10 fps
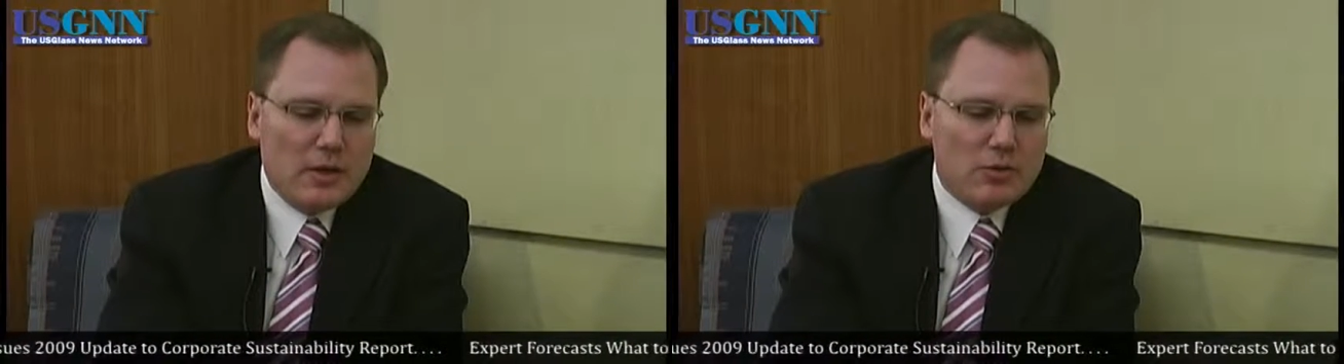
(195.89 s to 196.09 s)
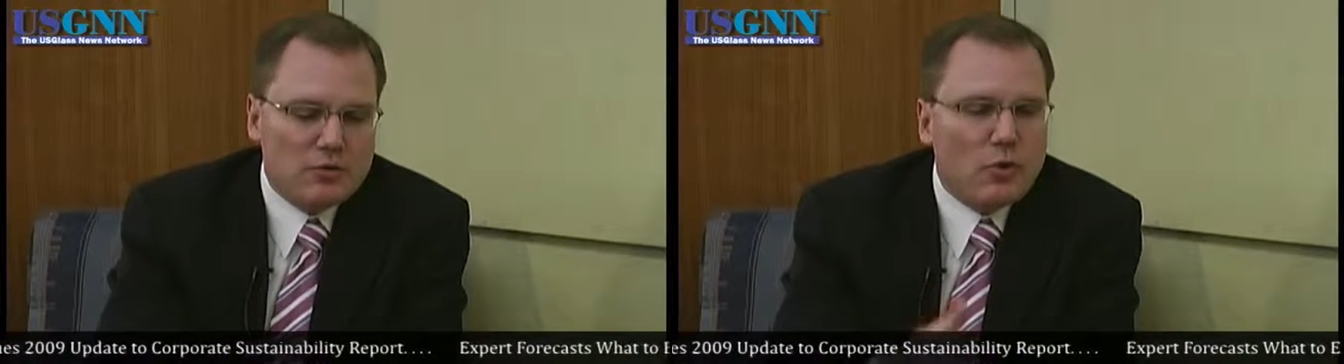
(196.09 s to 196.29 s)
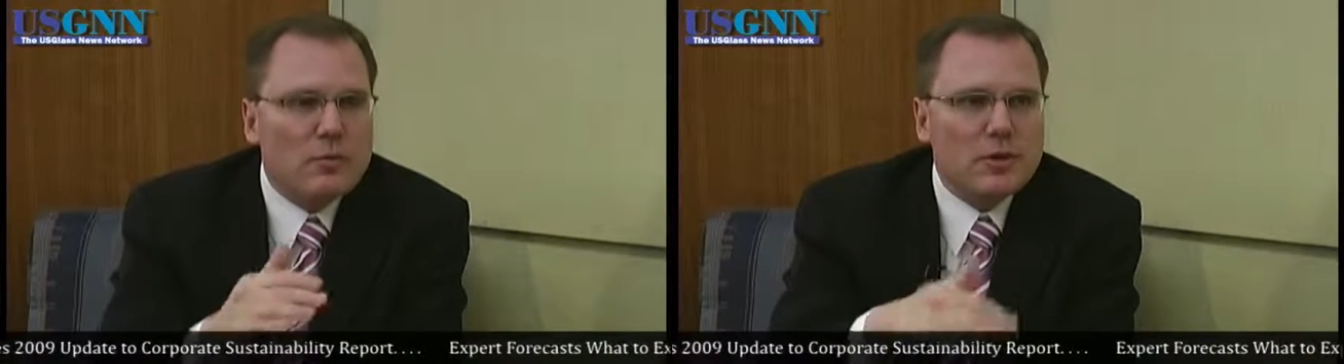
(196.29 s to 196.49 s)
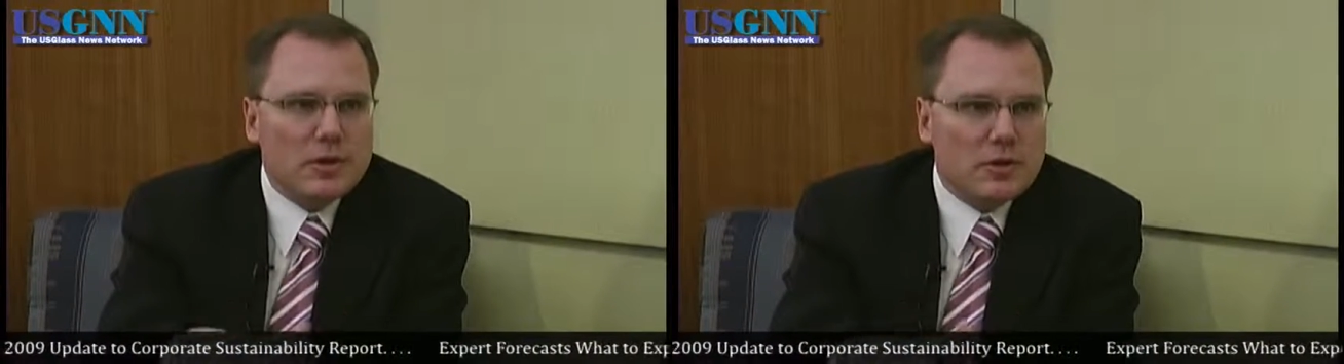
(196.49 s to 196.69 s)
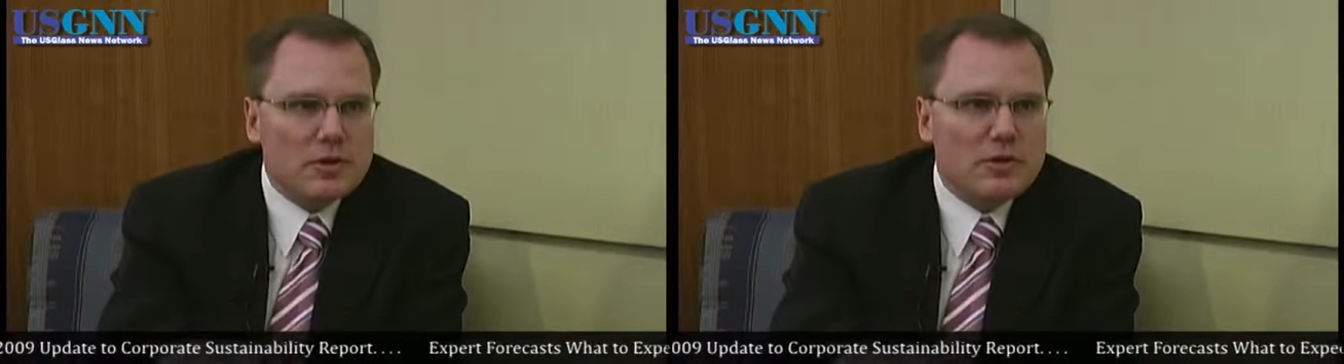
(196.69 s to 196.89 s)
It was formed in
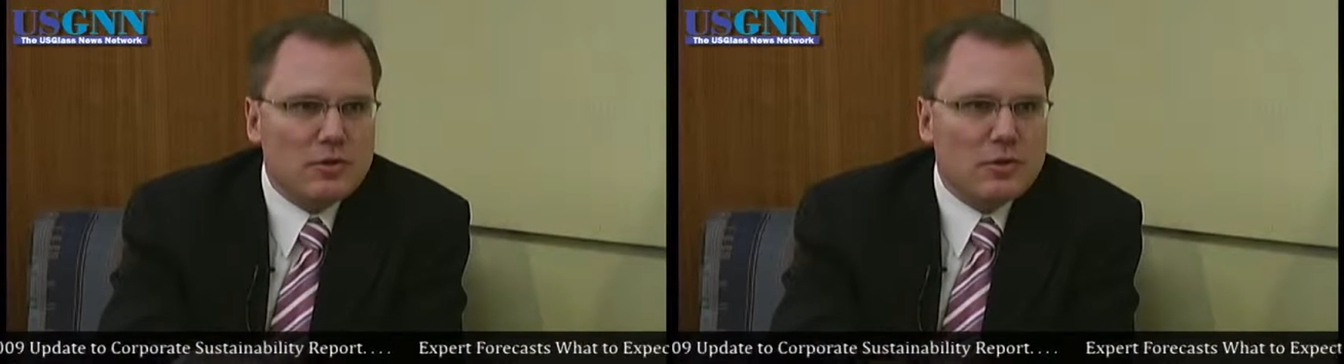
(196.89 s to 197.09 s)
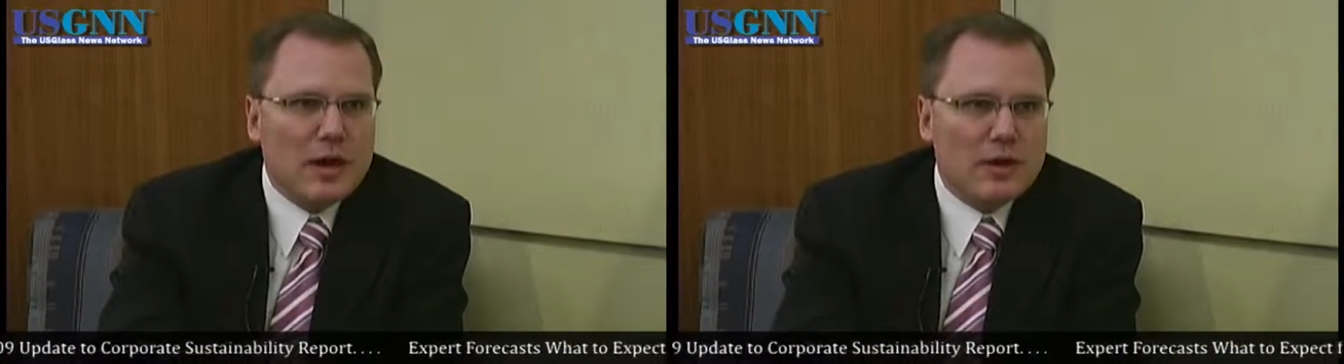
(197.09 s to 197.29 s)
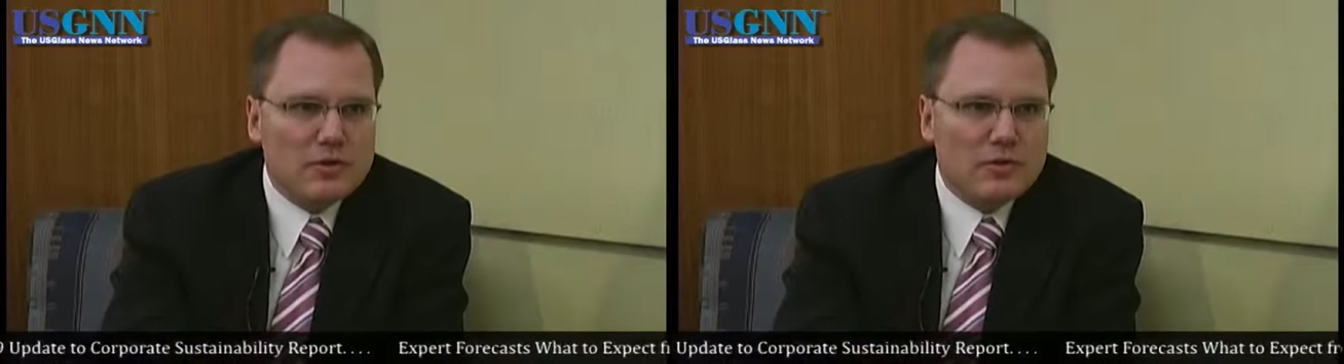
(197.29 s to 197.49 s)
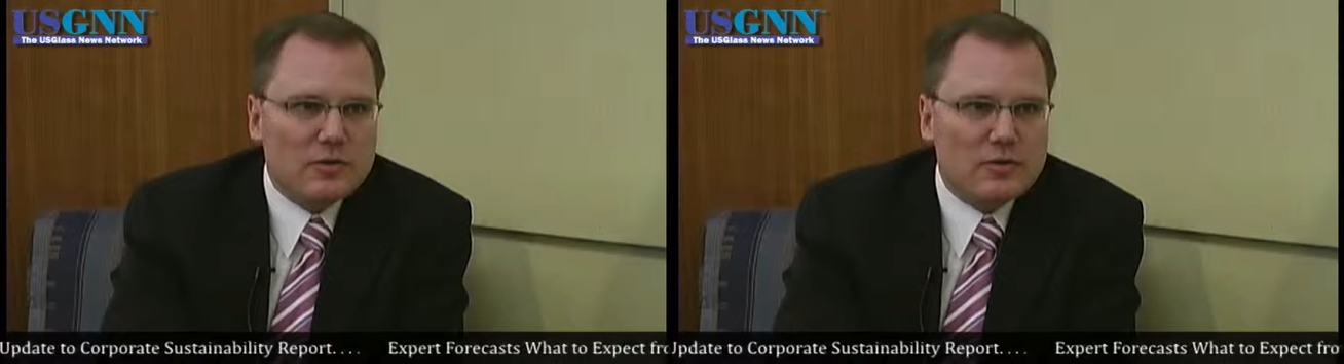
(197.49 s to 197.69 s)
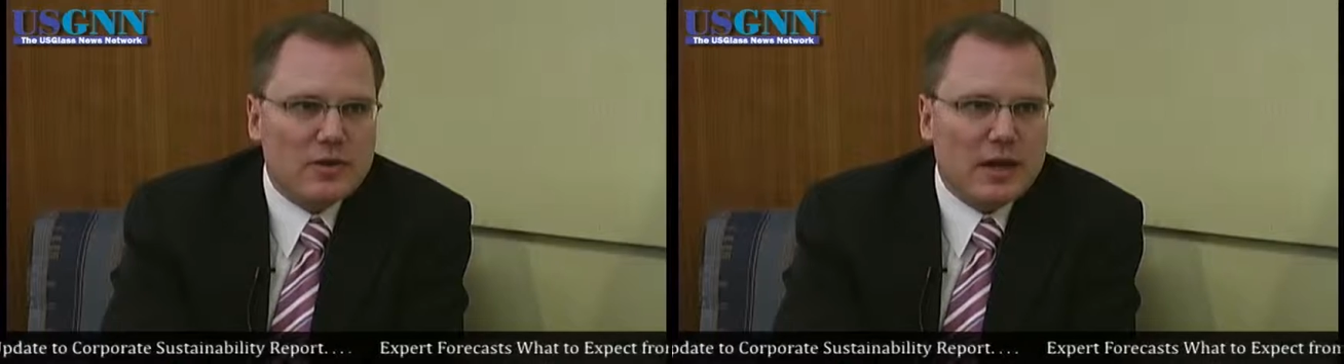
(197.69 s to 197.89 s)
the early
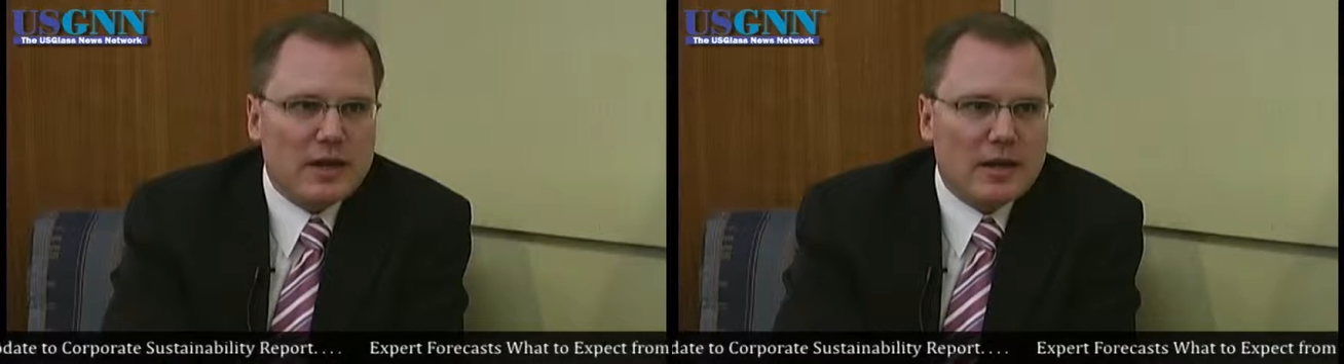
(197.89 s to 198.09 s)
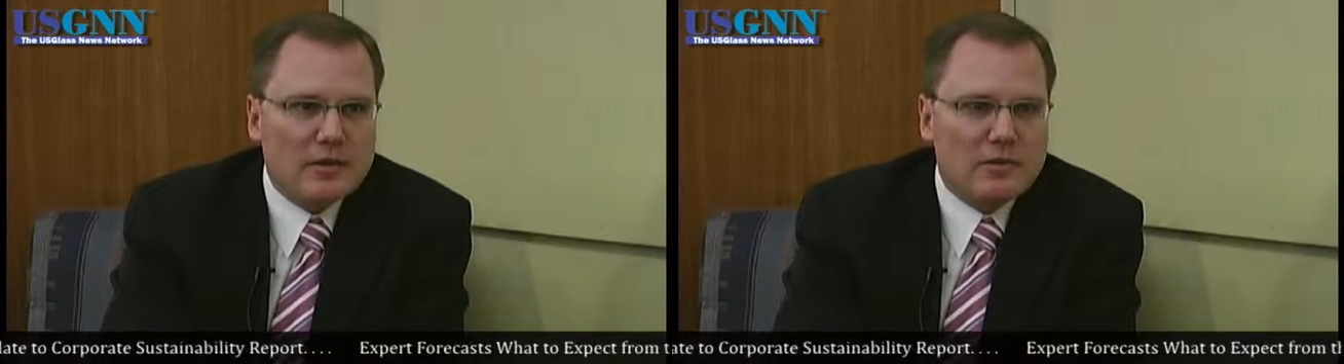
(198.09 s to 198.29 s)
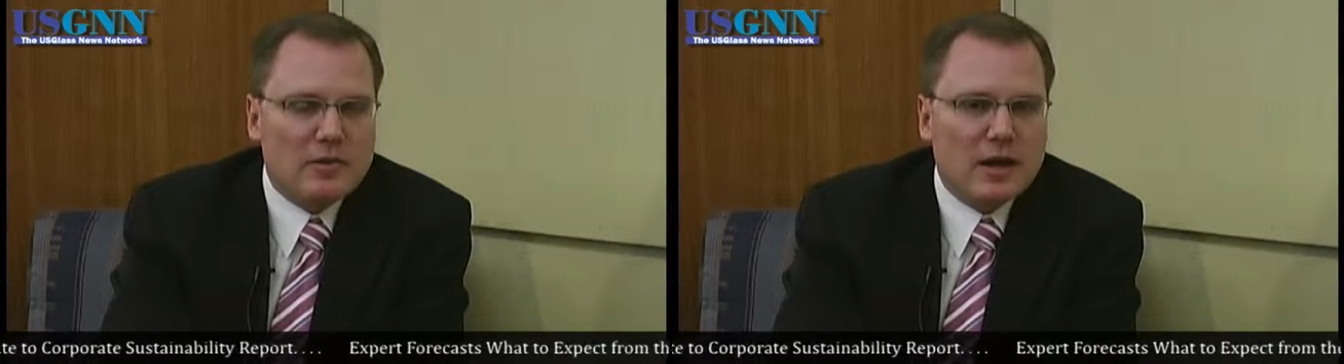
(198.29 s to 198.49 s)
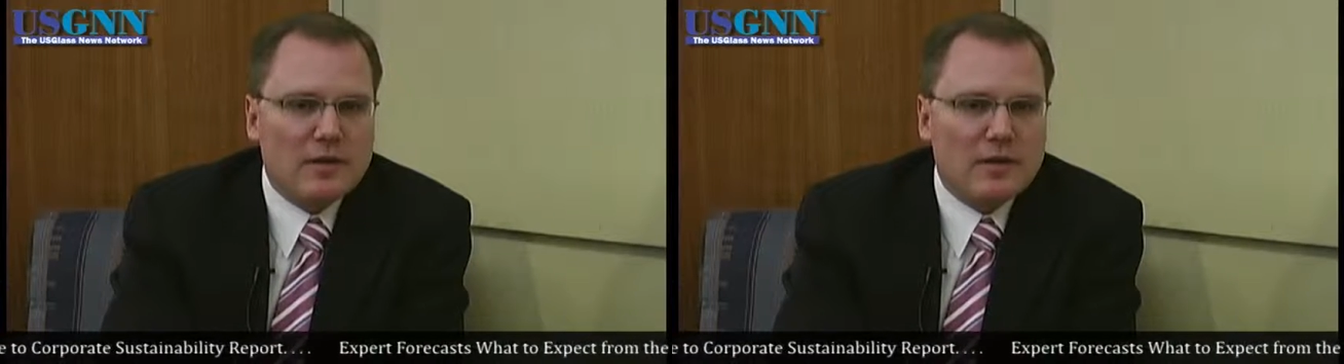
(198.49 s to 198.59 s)
2000s and has